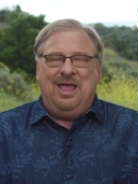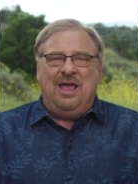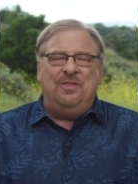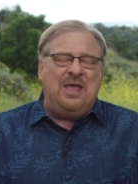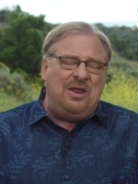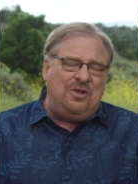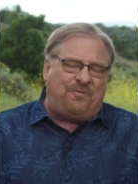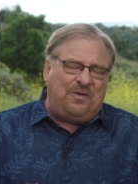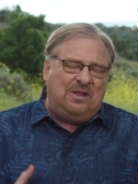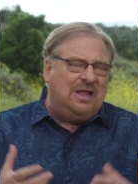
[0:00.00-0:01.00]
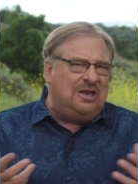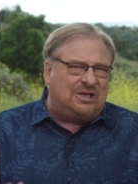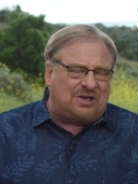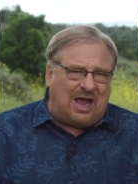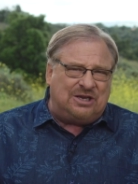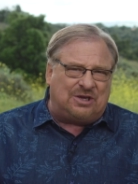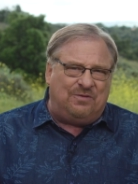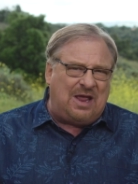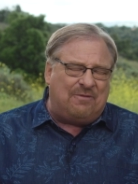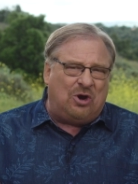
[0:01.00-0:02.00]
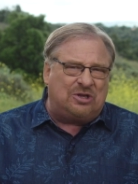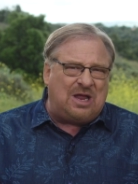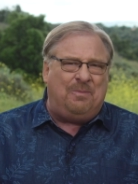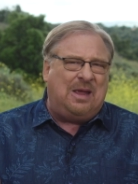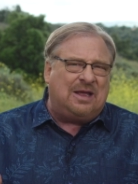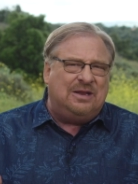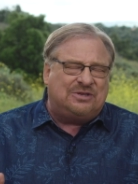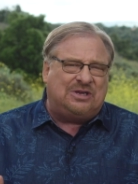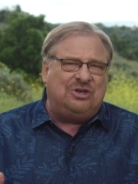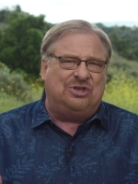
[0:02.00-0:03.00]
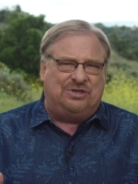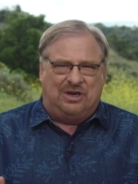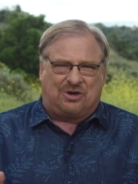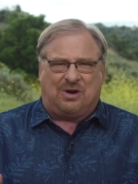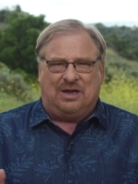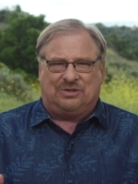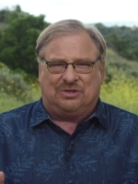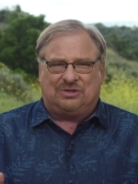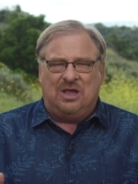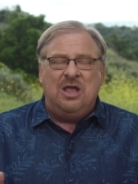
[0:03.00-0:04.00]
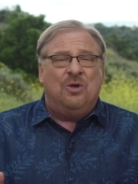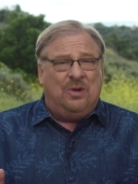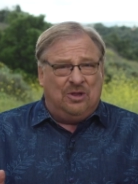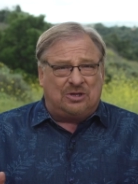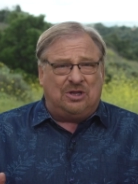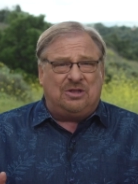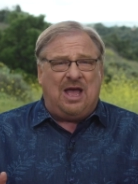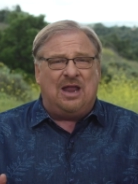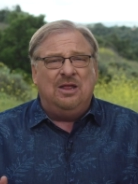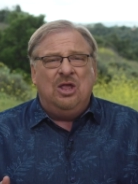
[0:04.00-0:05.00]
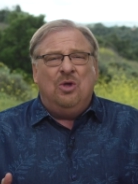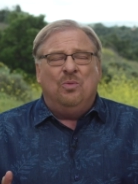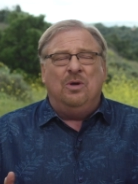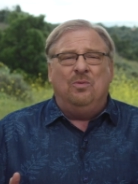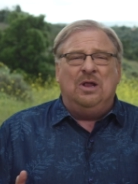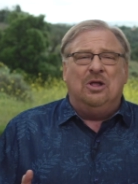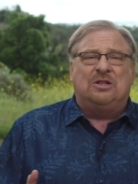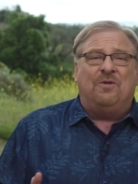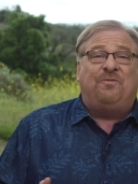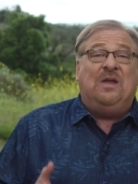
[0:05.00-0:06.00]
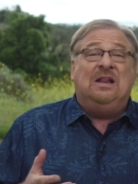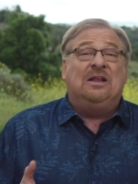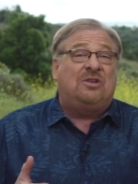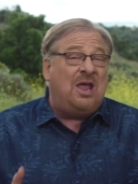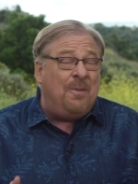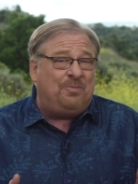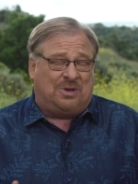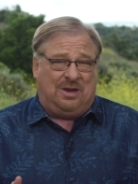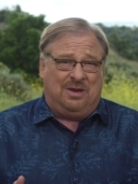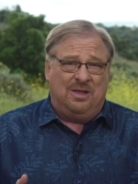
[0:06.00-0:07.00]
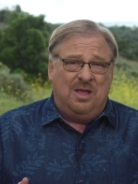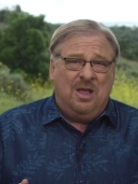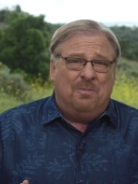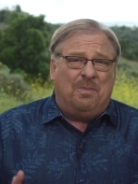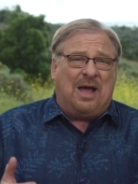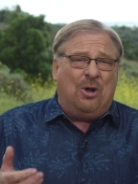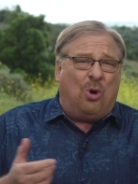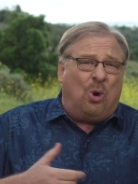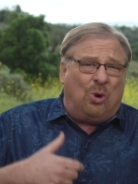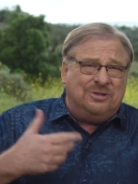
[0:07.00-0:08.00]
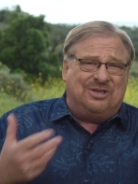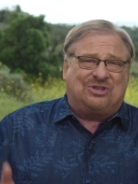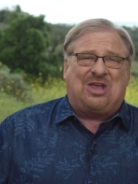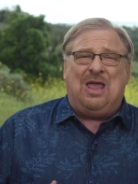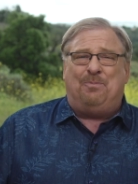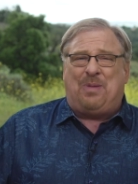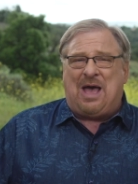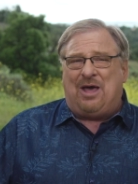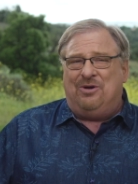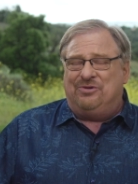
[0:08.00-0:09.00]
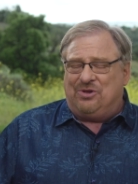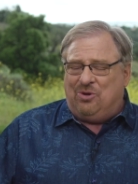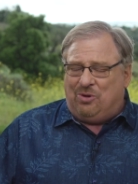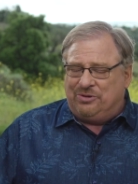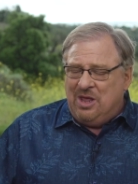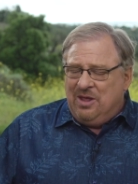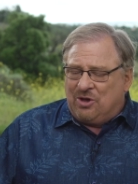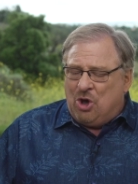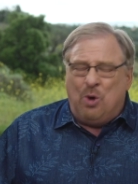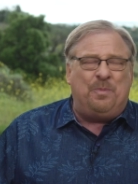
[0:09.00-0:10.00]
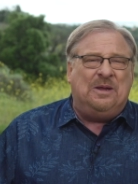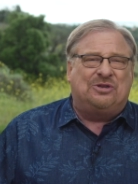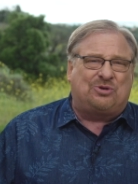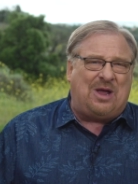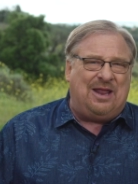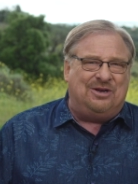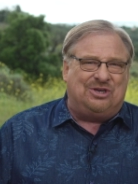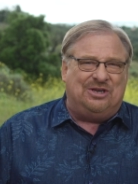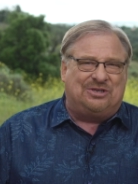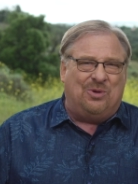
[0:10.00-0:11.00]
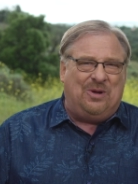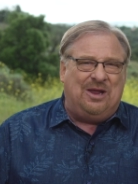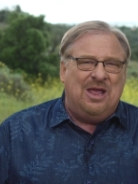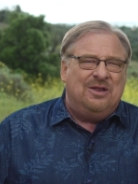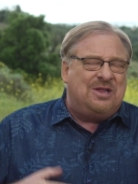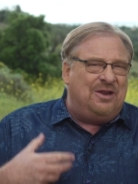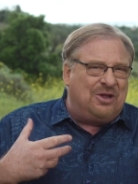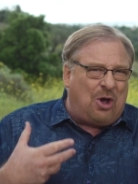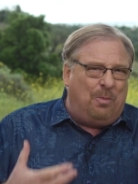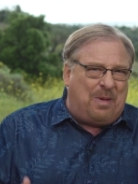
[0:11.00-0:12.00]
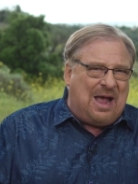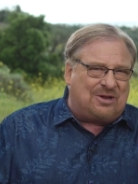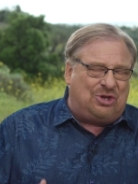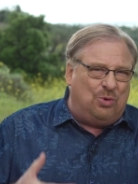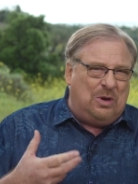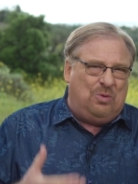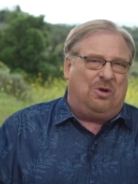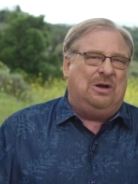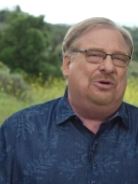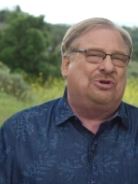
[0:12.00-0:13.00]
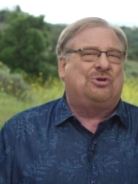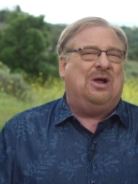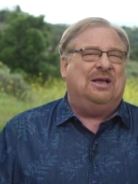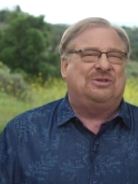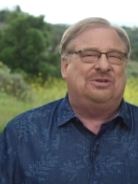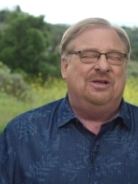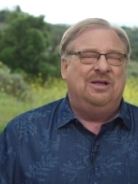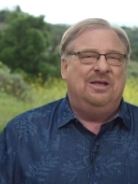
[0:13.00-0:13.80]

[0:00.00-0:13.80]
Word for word: And then you feel indecisive and you have a hard time making decisions in a crisis. We looked at that. We looked at feeling tempted by old escape patterns and old coping strategies that we tend to go back to when we're under stress.